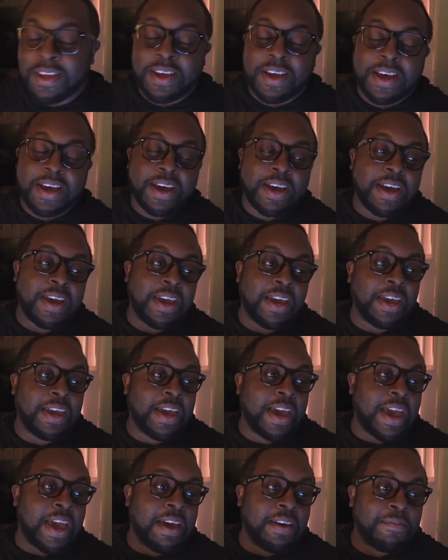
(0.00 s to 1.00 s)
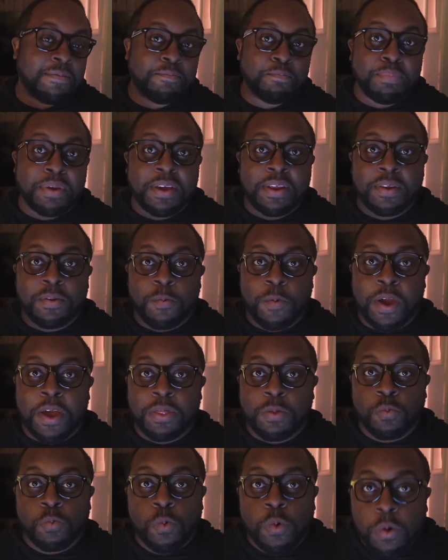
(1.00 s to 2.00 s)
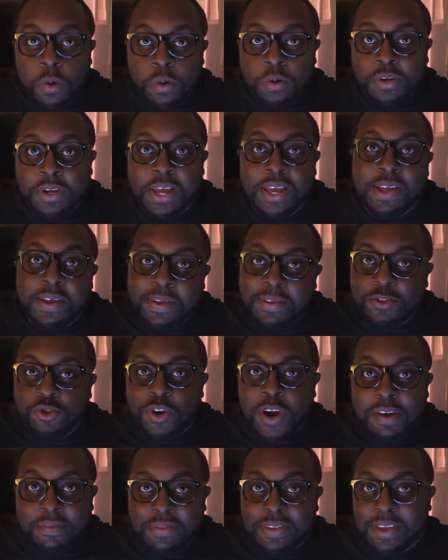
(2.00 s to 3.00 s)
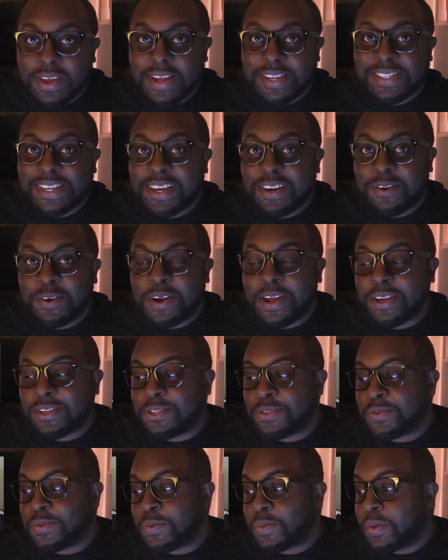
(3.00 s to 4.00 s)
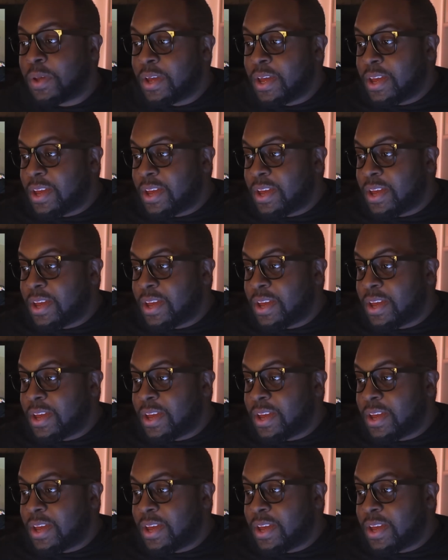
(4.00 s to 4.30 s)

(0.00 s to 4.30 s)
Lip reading: I have been around the world traveling as international